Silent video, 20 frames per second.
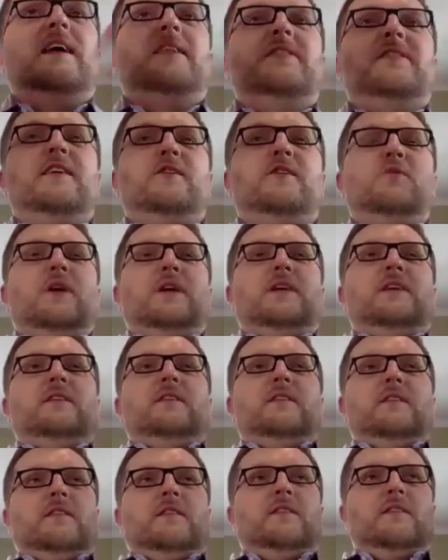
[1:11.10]
think
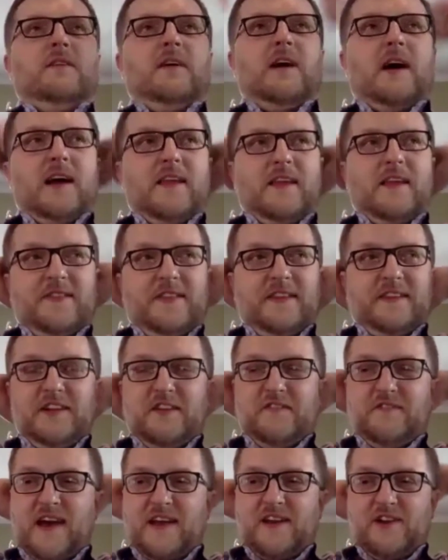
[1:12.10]
the
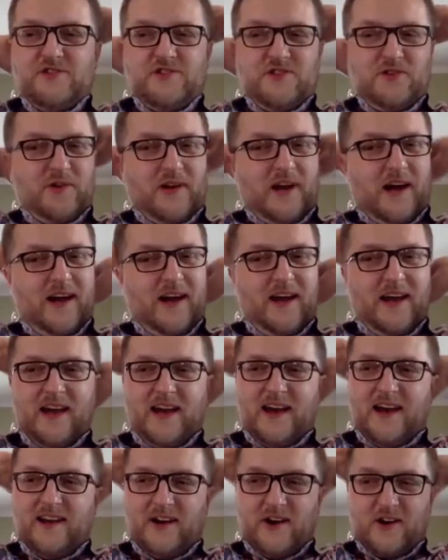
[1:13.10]
advantage you and I
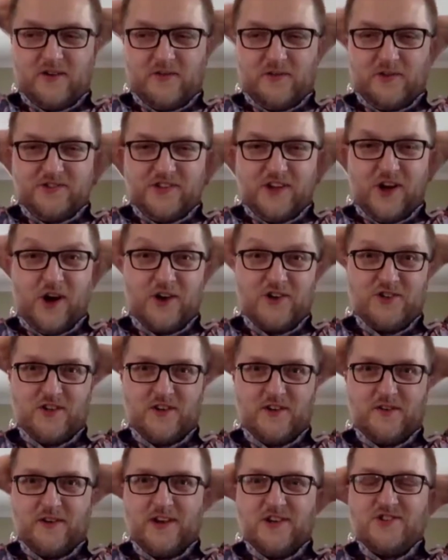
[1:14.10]
had, we'll say our
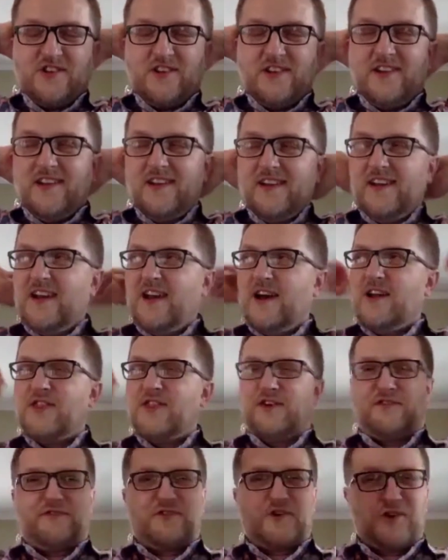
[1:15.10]
generation, the
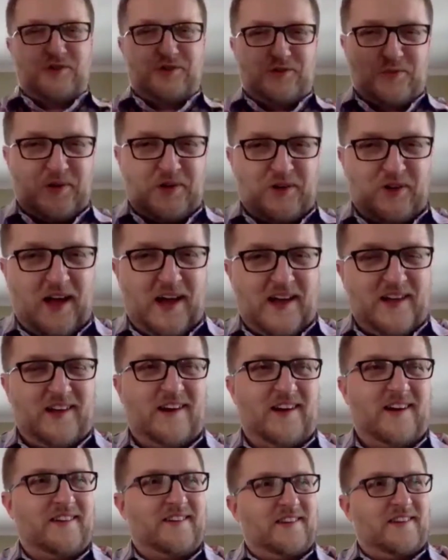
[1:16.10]
first real
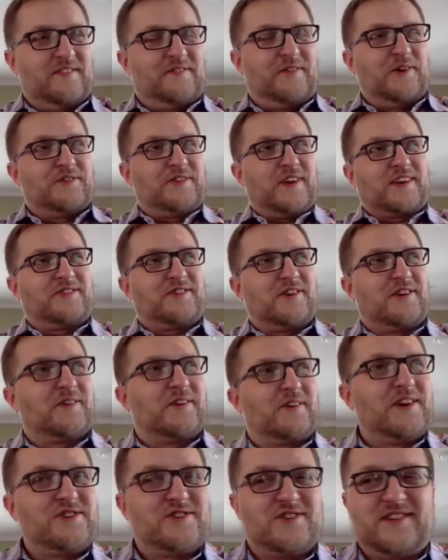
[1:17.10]
InfoSec
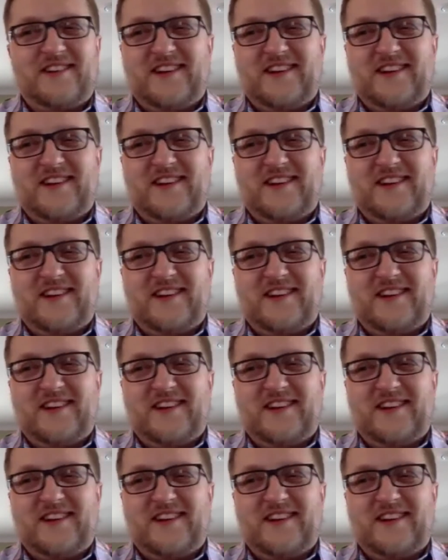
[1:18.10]
generation,